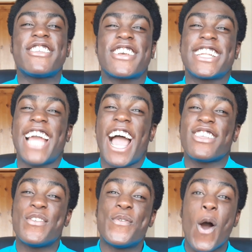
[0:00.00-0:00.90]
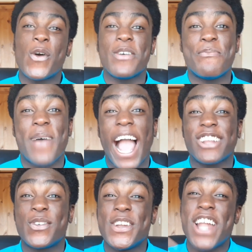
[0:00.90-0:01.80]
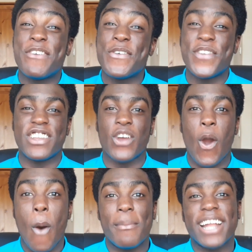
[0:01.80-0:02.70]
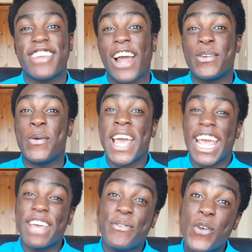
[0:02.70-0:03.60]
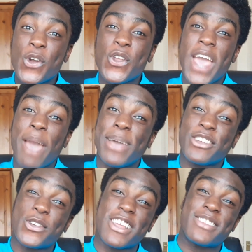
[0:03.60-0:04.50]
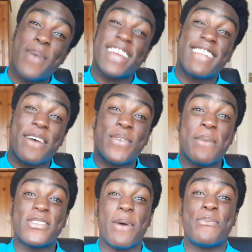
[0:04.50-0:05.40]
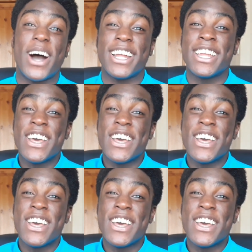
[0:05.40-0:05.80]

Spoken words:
Good guys, and welcome back to another video on my channel. If you're new here, make sure to smash that thumbs up button,